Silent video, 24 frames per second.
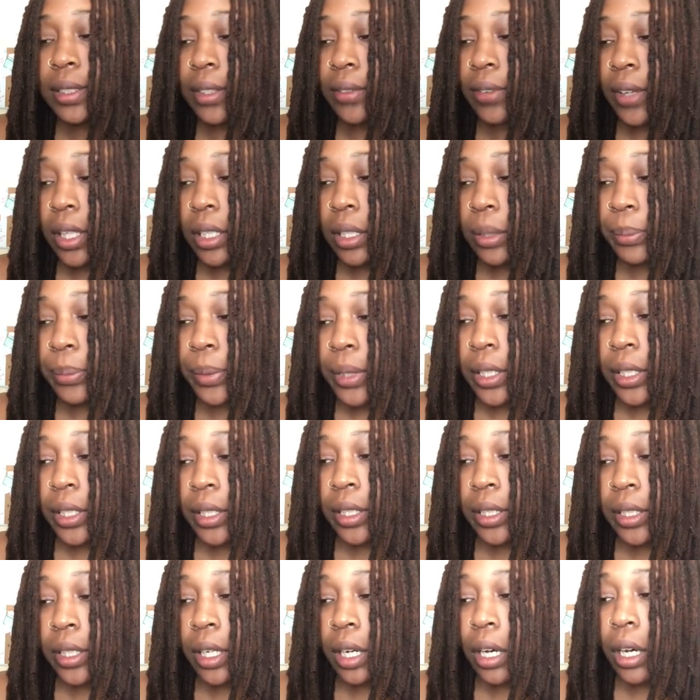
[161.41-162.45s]

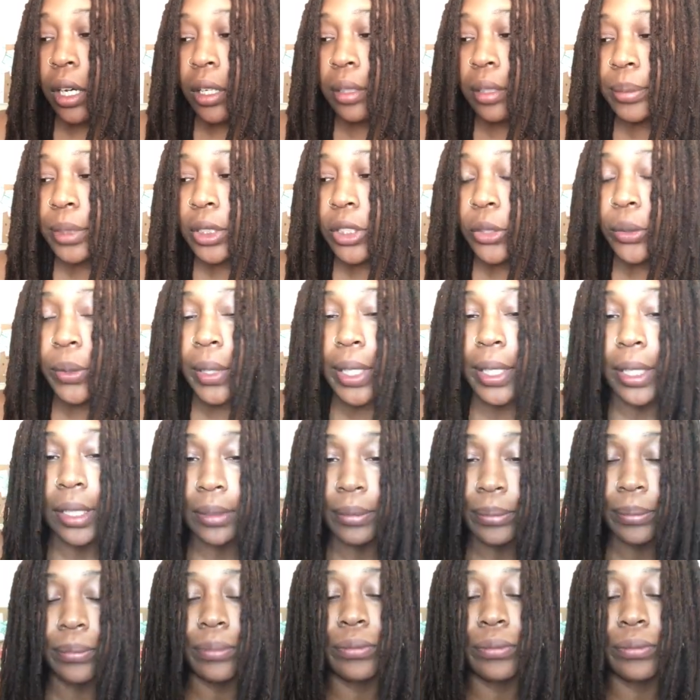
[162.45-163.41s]
developer to it.